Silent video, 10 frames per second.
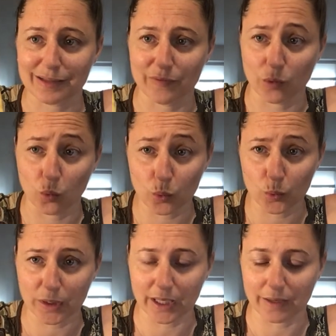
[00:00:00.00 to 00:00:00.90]
of the
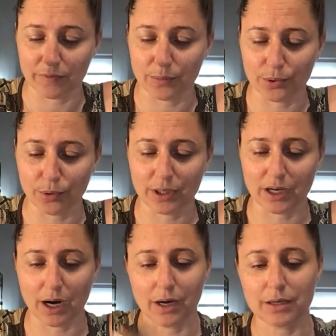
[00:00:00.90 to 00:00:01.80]
wounding of the broken
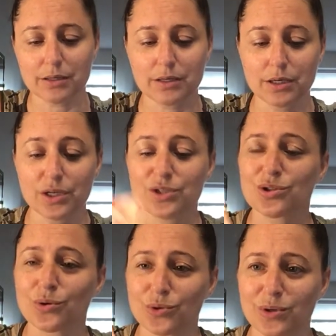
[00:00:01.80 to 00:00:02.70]
heart,
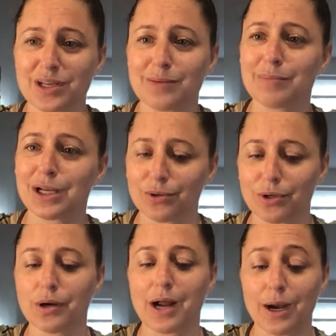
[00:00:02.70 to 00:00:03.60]
so you can
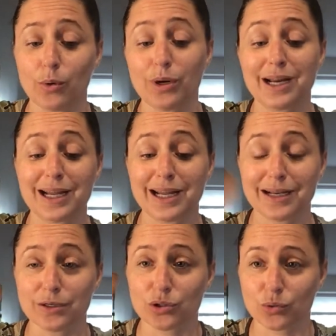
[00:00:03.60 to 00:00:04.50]
mirror out
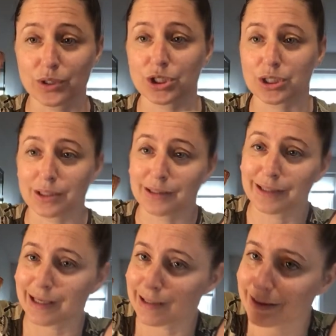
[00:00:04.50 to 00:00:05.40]
intuition.
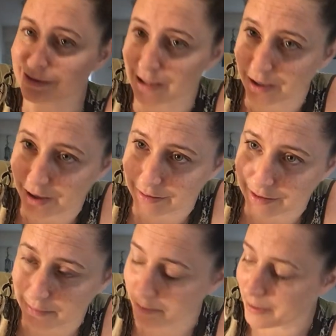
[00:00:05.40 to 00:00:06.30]
There's a card
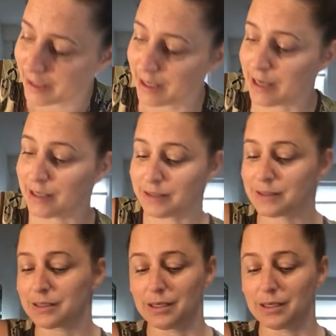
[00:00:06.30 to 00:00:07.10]
coming back at us.